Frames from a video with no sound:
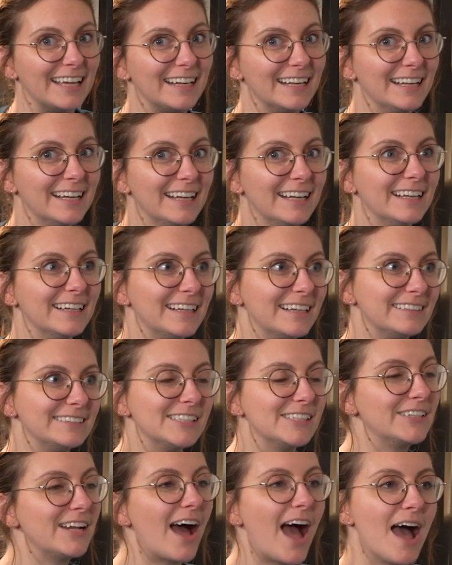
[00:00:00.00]
was good.
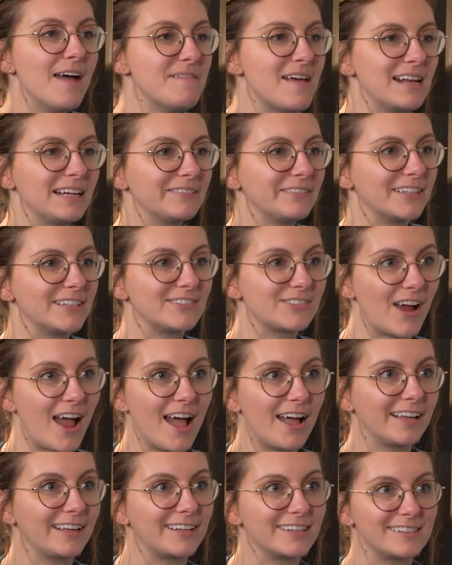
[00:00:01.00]
You know, I'm not even gonna
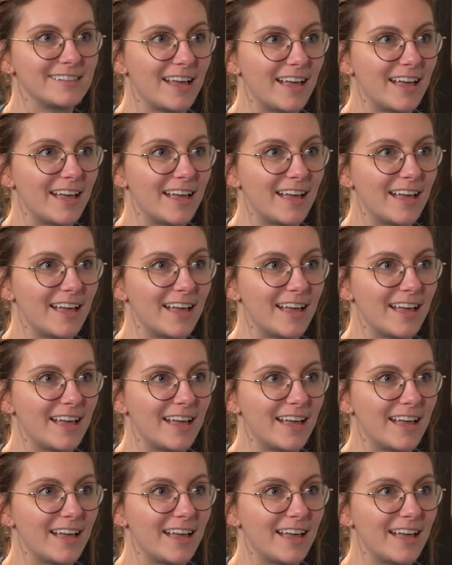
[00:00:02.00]
try because